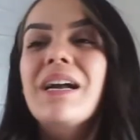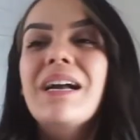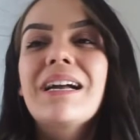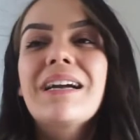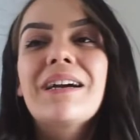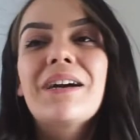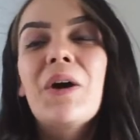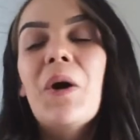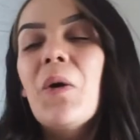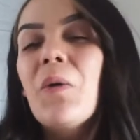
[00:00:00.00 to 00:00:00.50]

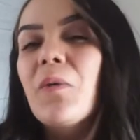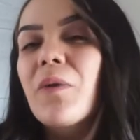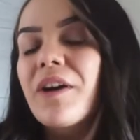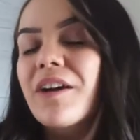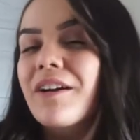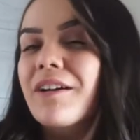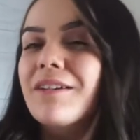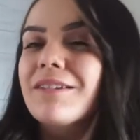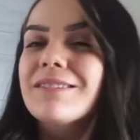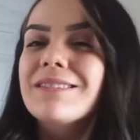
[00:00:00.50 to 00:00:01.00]

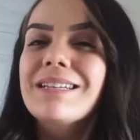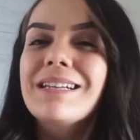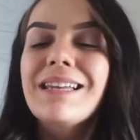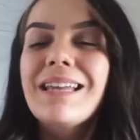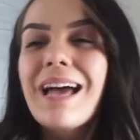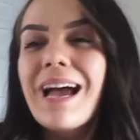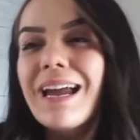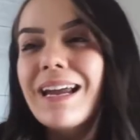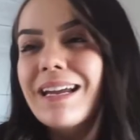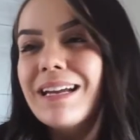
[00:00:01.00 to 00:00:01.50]
co-workers,
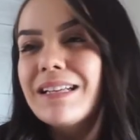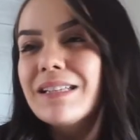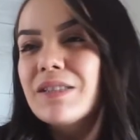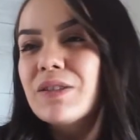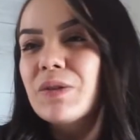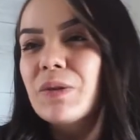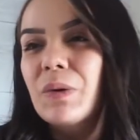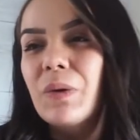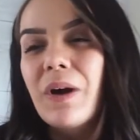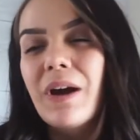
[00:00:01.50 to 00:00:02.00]
clients
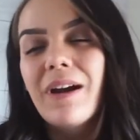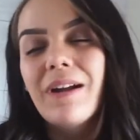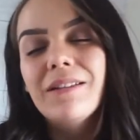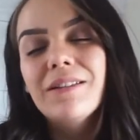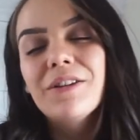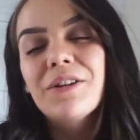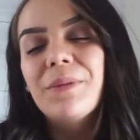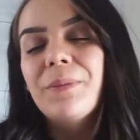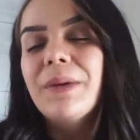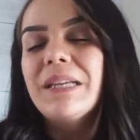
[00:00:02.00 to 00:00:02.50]
who are a
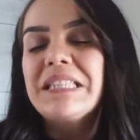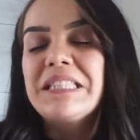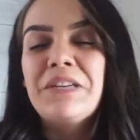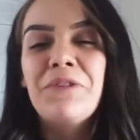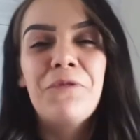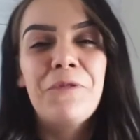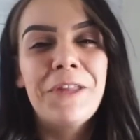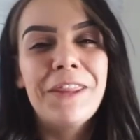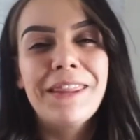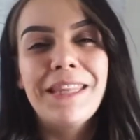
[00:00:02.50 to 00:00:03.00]
little bit
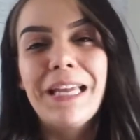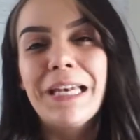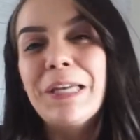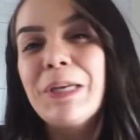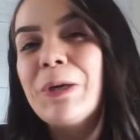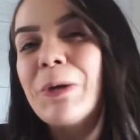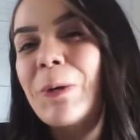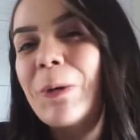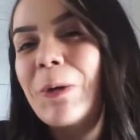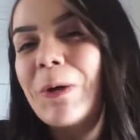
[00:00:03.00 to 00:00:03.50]
different than
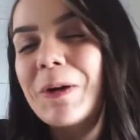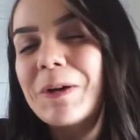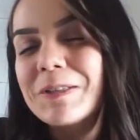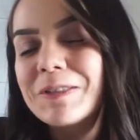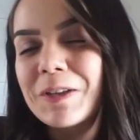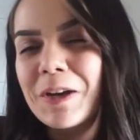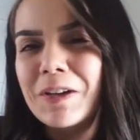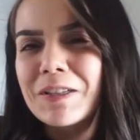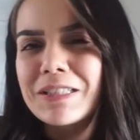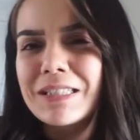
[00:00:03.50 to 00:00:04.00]
yours
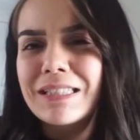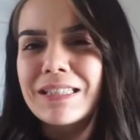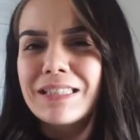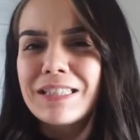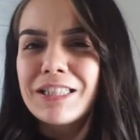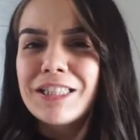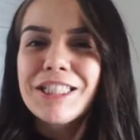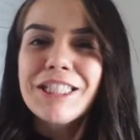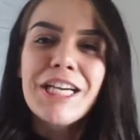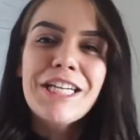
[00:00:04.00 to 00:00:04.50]
are just
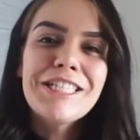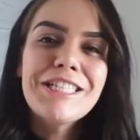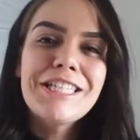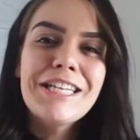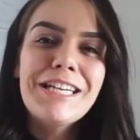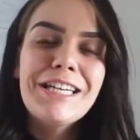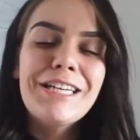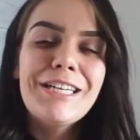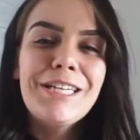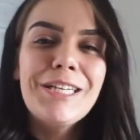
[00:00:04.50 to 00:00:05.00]

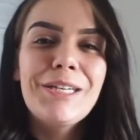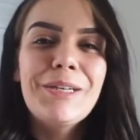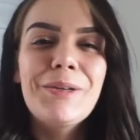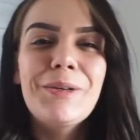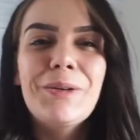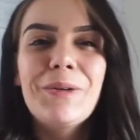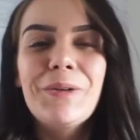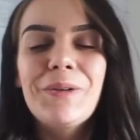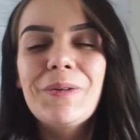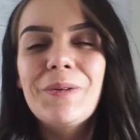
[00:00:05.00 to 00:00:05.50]
judging
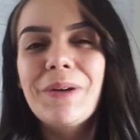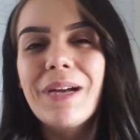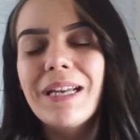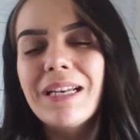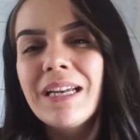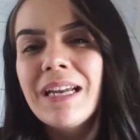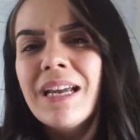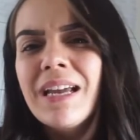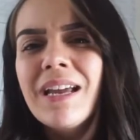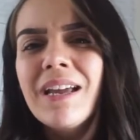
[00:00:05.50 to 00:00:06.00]
you. And
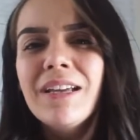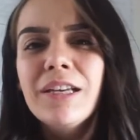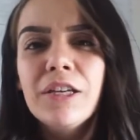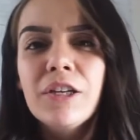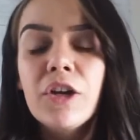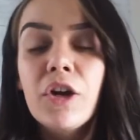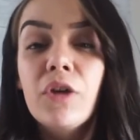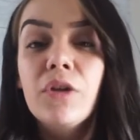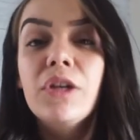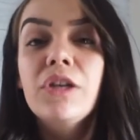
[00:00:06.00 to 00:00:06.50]
you
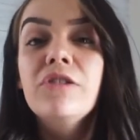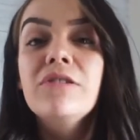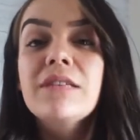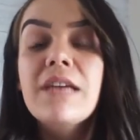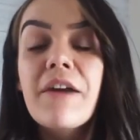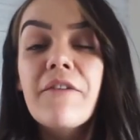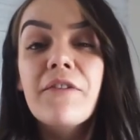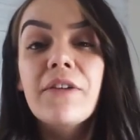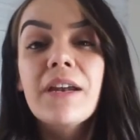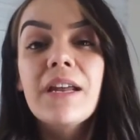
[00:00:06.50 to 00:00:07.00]
know, you
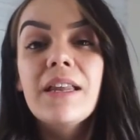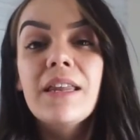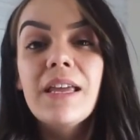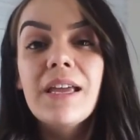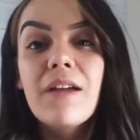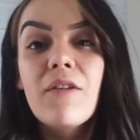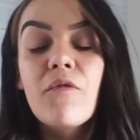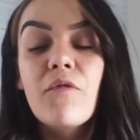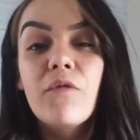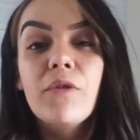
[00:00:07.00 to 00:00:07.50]
definitely
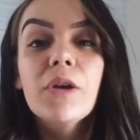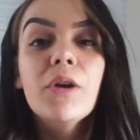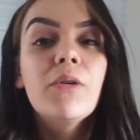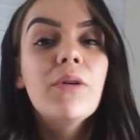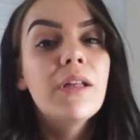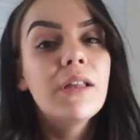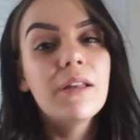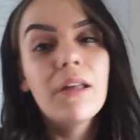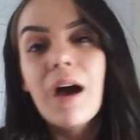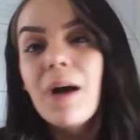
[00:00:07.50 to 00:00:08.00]
can feel
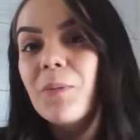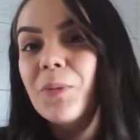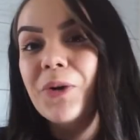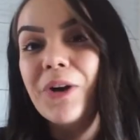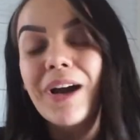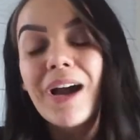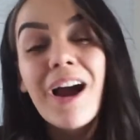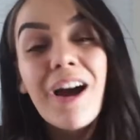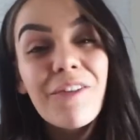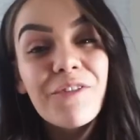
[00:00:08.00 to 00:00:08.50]
a lot more
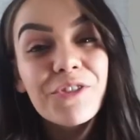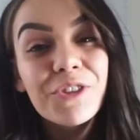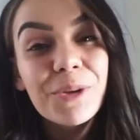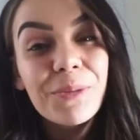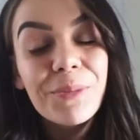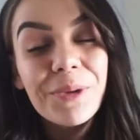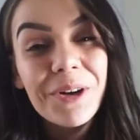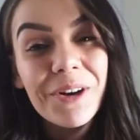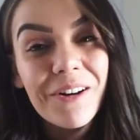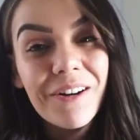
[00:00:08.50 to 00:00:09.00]

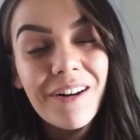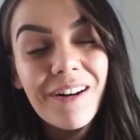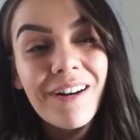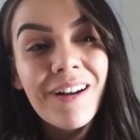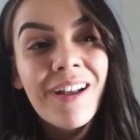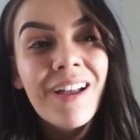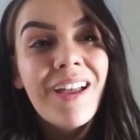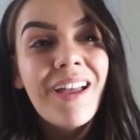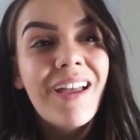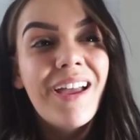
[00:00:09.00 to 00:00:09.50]
comfortable
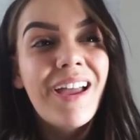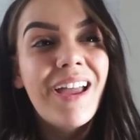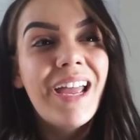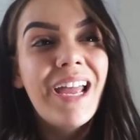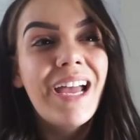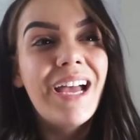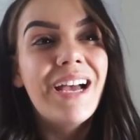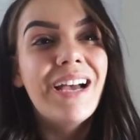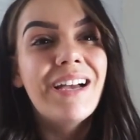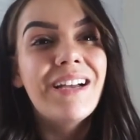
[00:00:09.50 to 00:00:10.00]

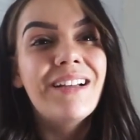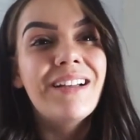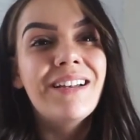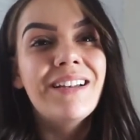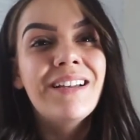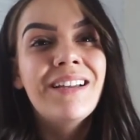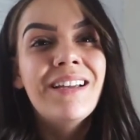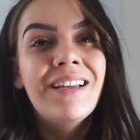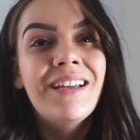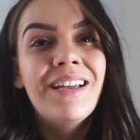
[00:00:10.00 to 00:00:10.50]
and,
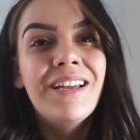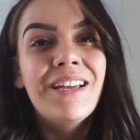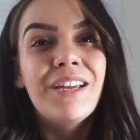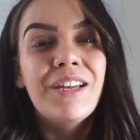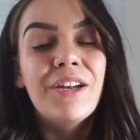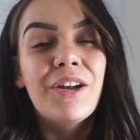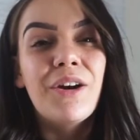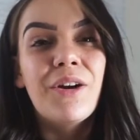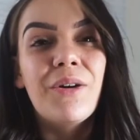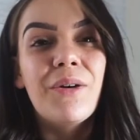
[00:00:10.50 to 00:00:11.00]
you
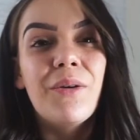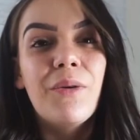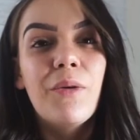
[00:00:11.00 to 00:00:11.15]
know,